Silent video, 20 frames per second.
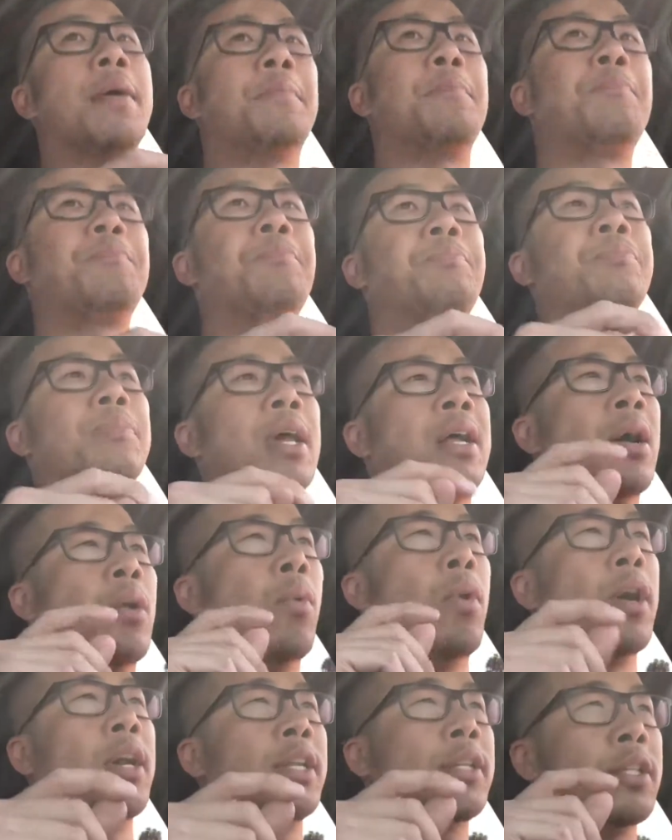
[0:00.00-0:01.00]
And I
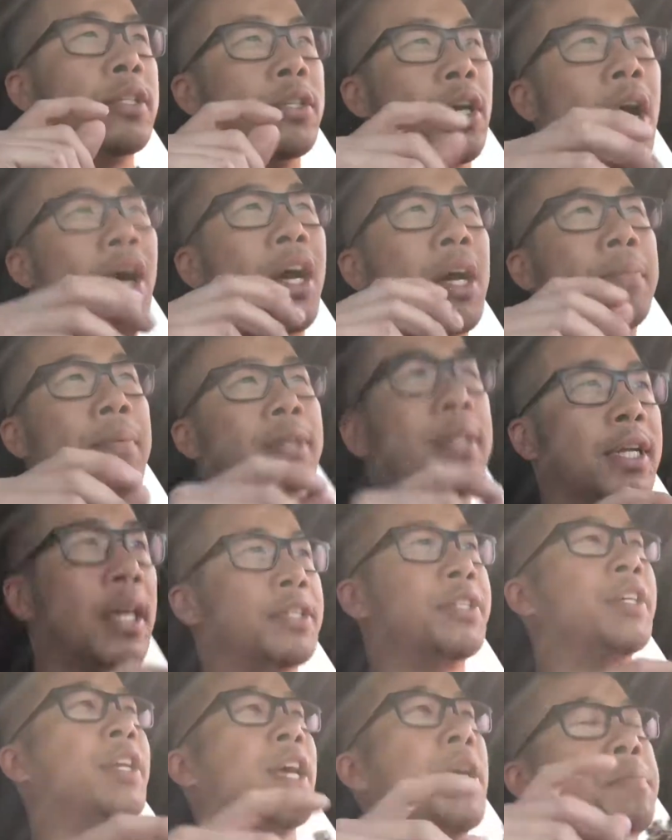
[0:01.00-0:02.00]
wanted to talk about
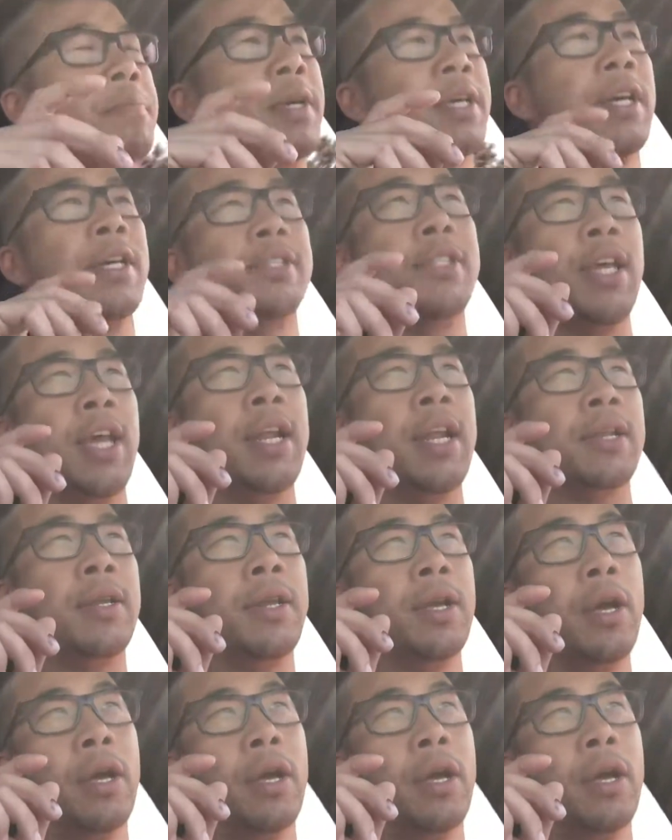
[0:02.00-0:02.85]
that today because it